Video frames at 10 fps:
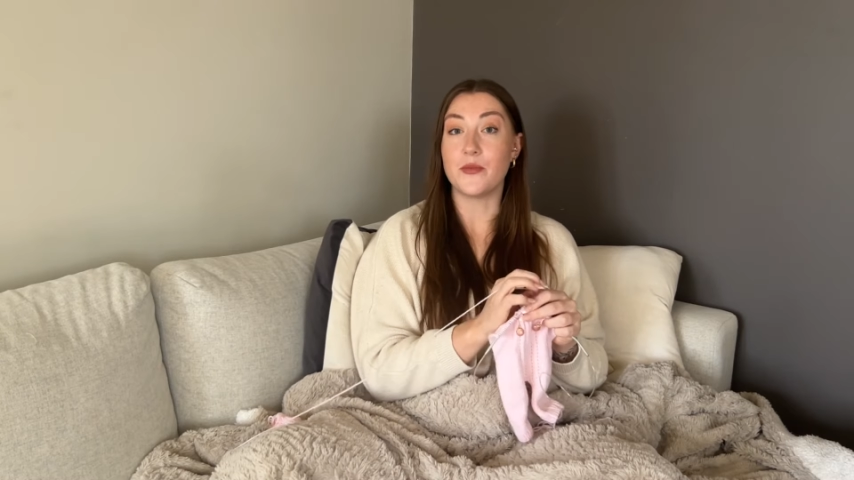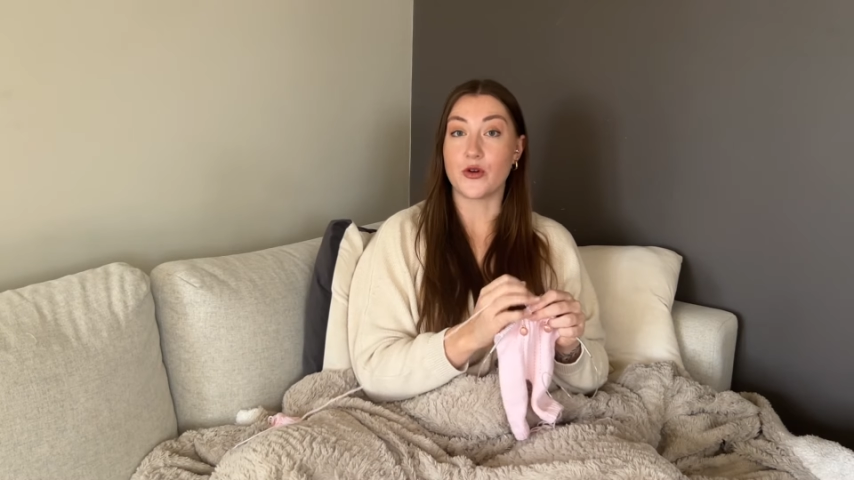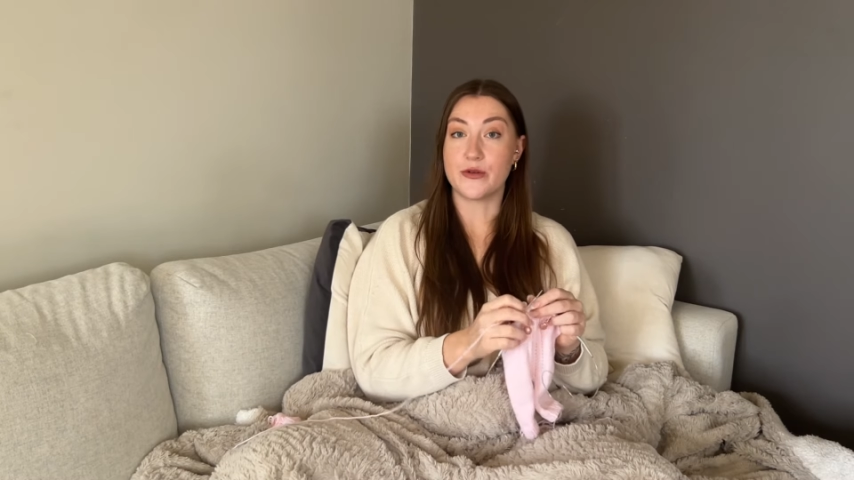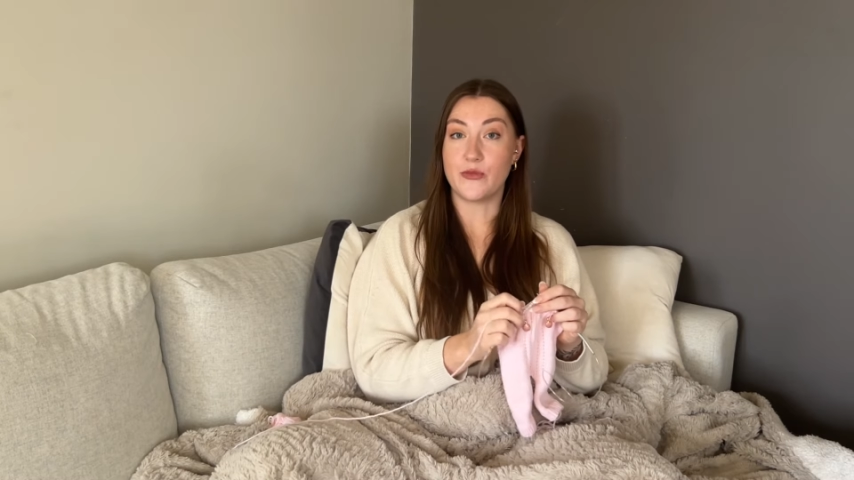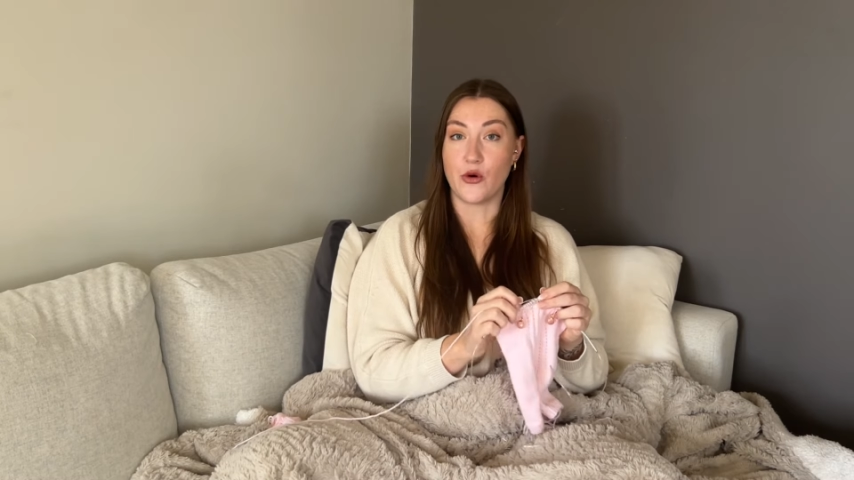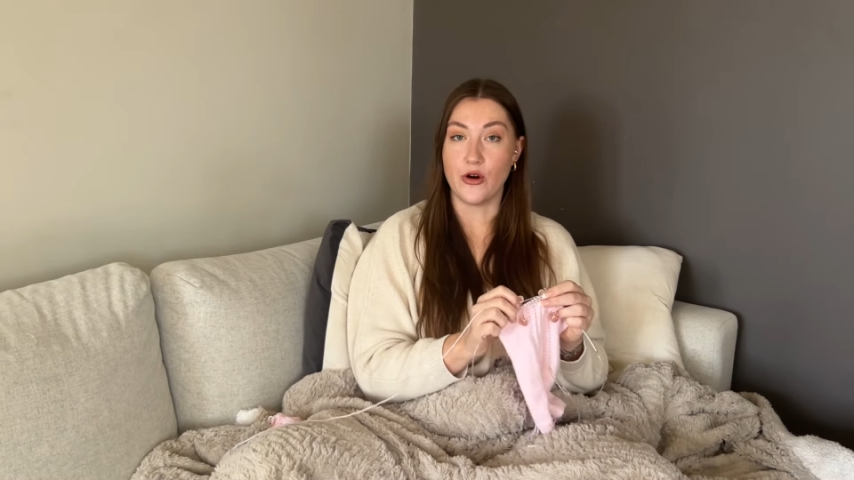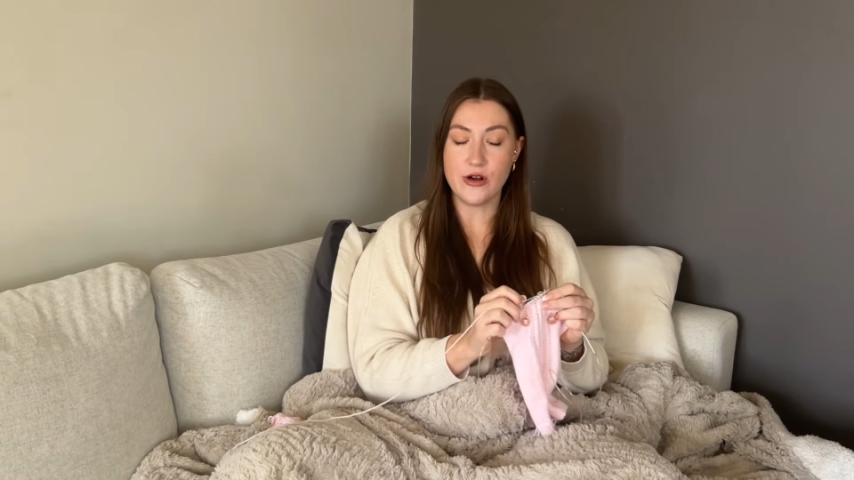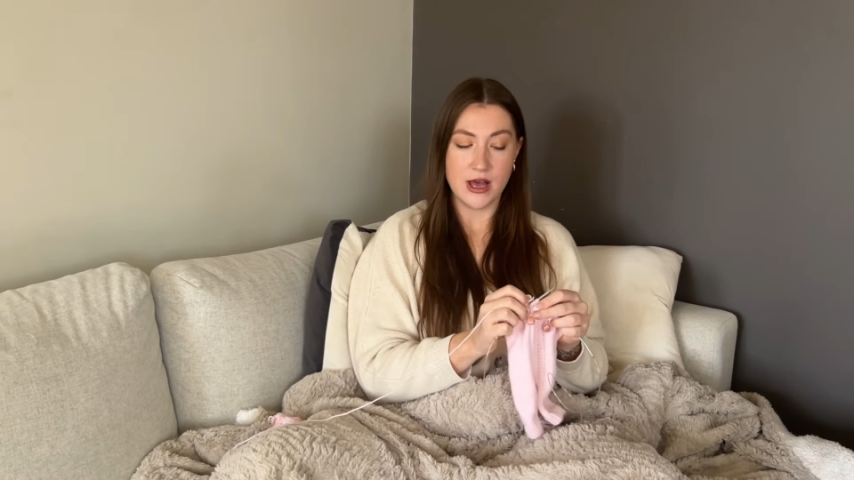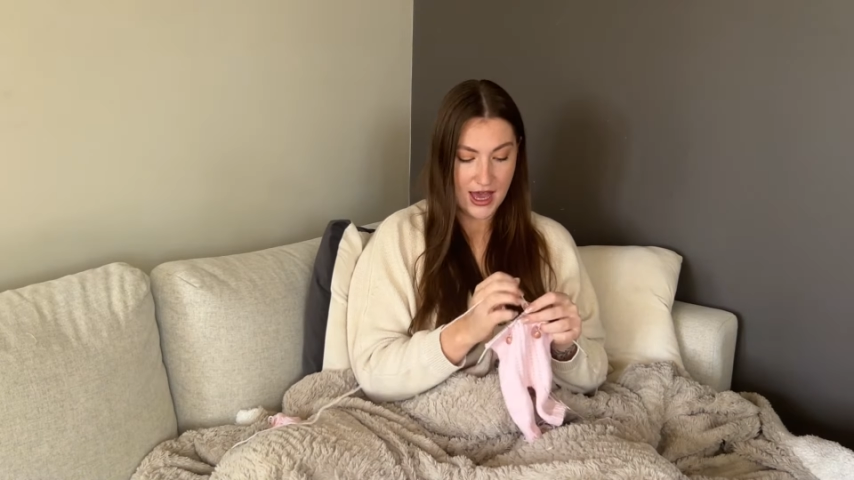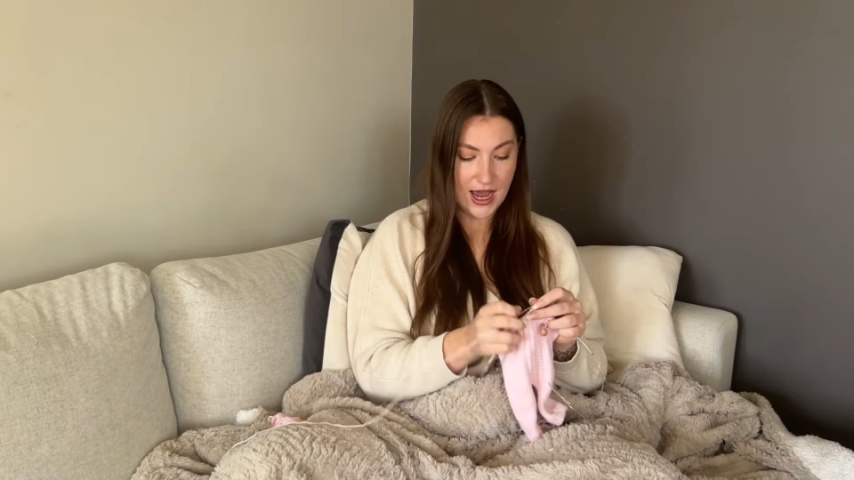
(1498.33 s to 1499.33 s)
more and
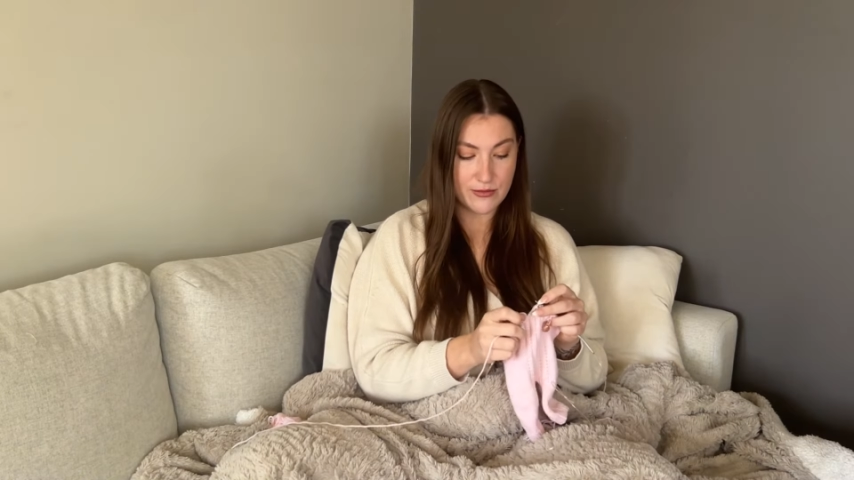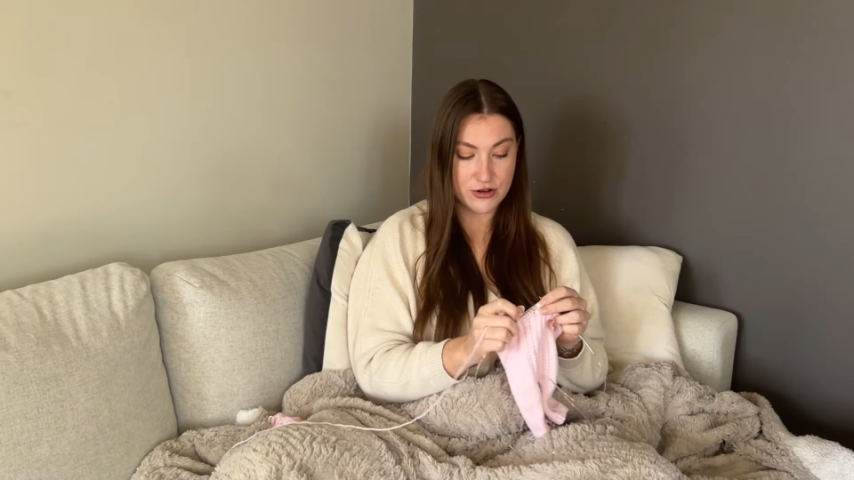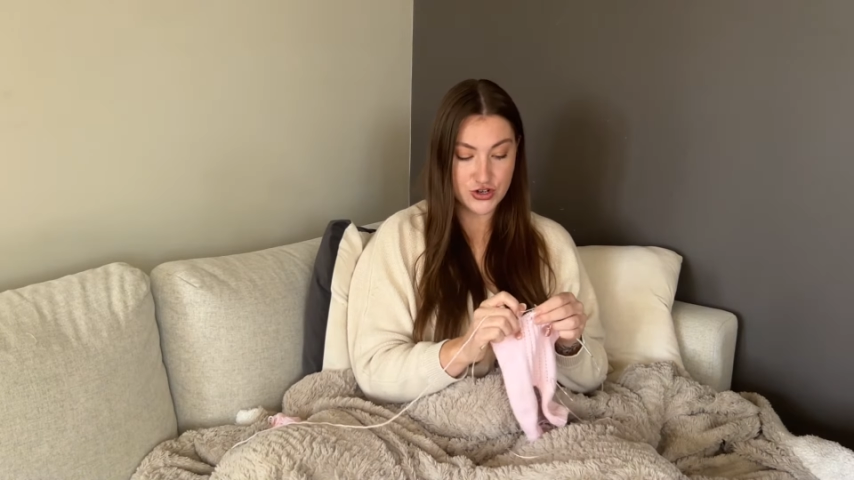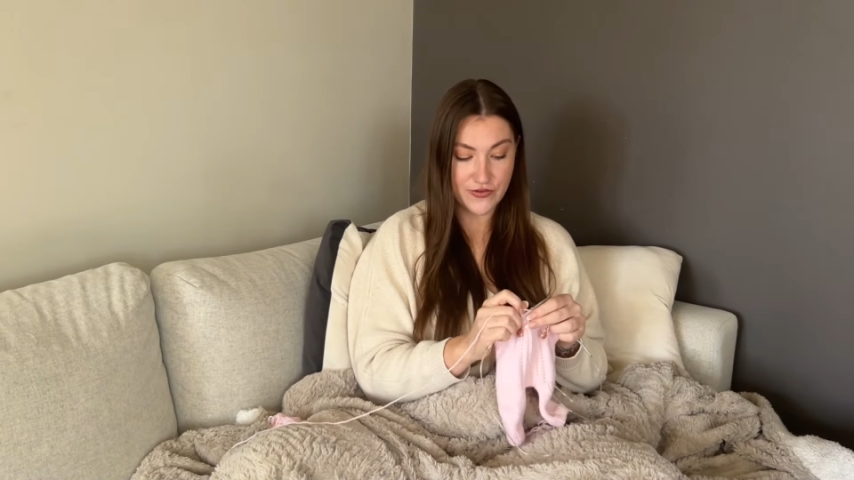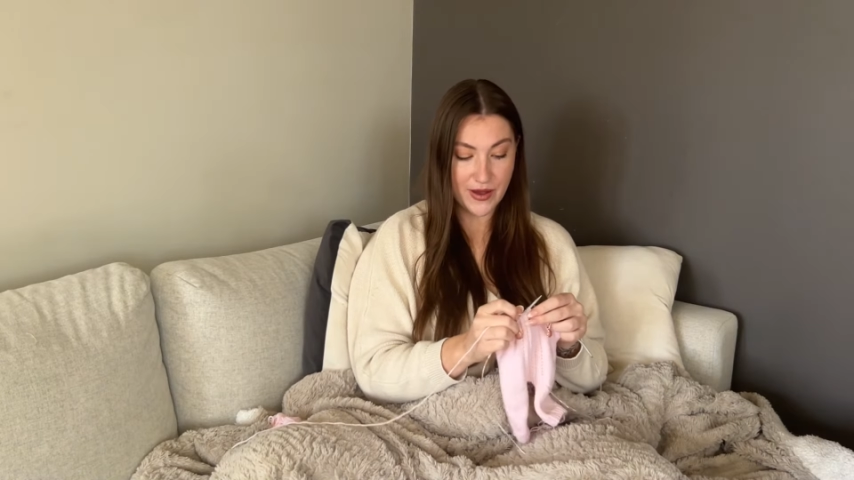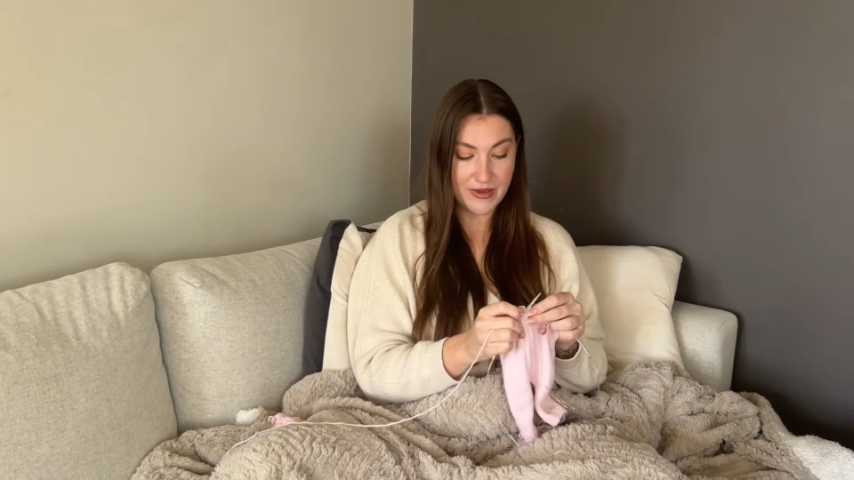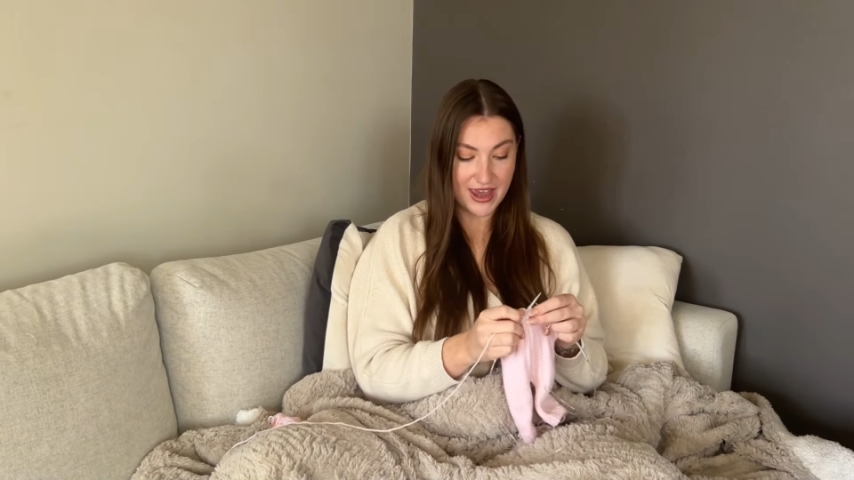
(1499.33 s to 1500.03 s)
more. I'm not sure if I'm